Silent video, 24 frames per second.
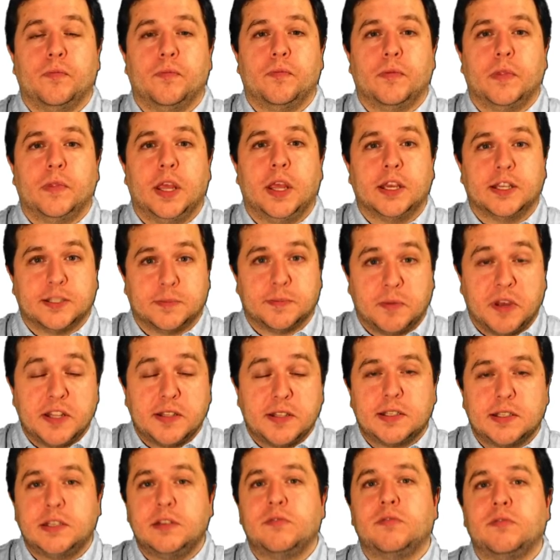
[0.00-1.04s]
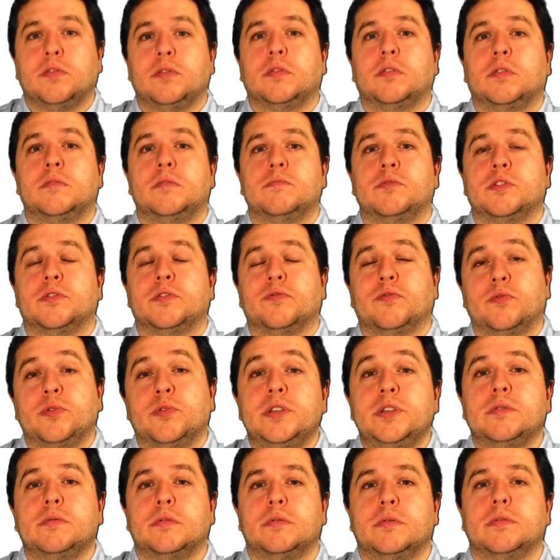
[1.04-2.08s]
expensive in terms of
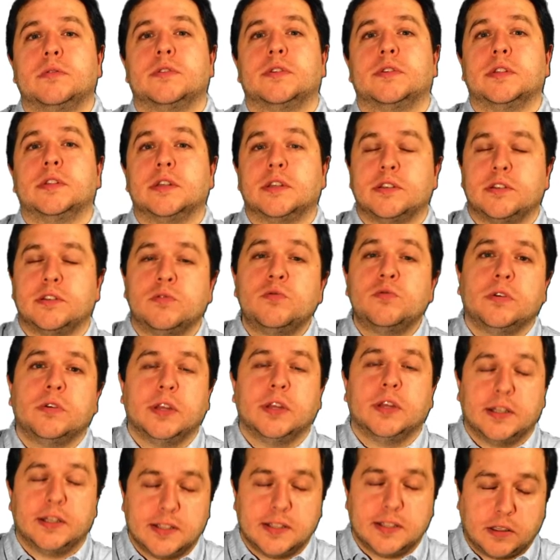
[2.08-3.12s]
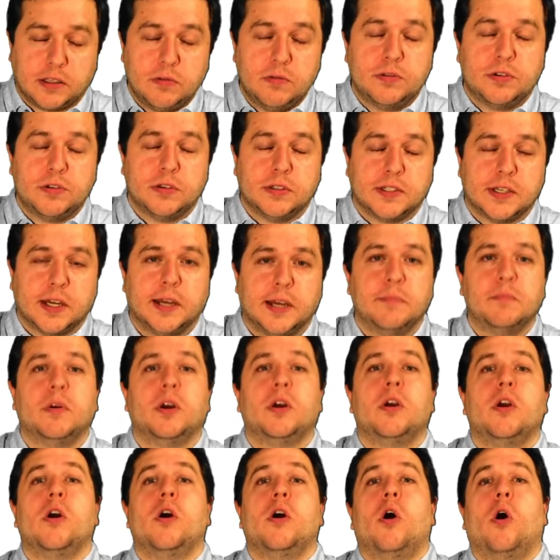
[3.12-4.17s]
resources and execution time,
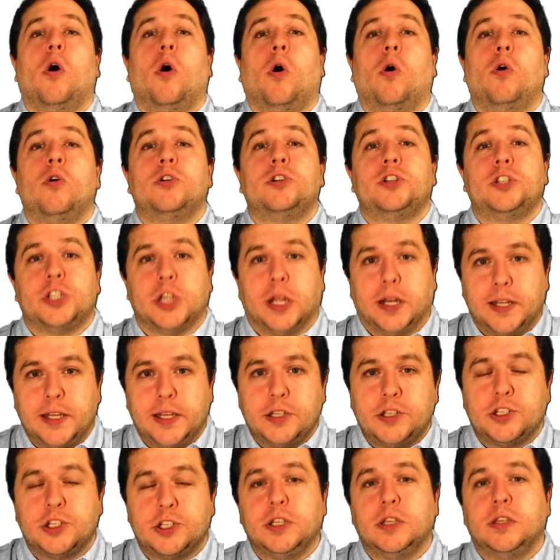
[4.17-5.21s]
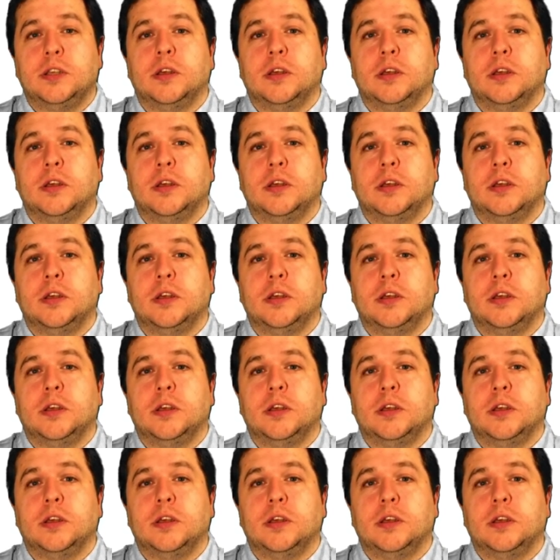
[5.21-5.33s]
or challenging